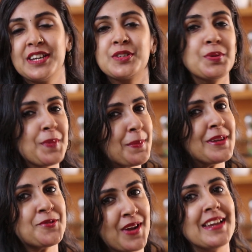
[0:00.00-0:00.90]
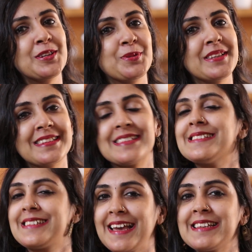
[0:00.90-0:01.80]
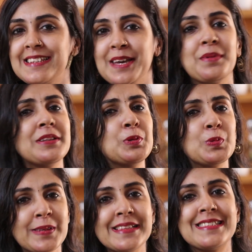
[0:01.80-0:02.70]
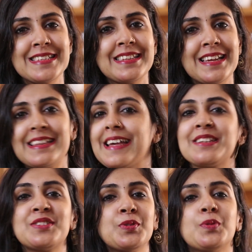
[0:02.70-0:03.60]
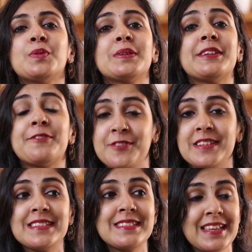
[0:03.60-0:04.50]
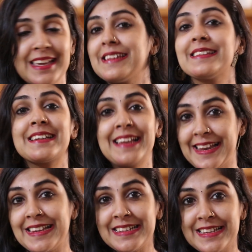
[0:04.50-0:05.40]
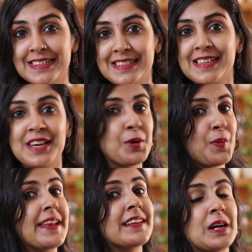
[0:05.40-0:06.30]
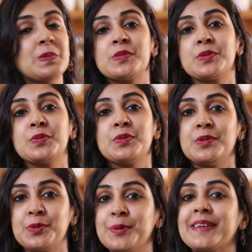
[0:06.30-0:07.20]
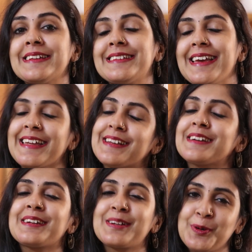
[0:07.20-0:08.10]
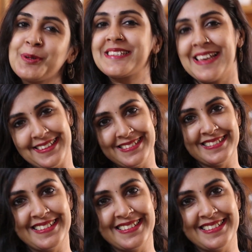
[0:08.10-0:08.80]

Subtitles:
So maybe try doing this the next time and you will see that there is no difference in the cleanliness when it comes to doing it in a cold cycle.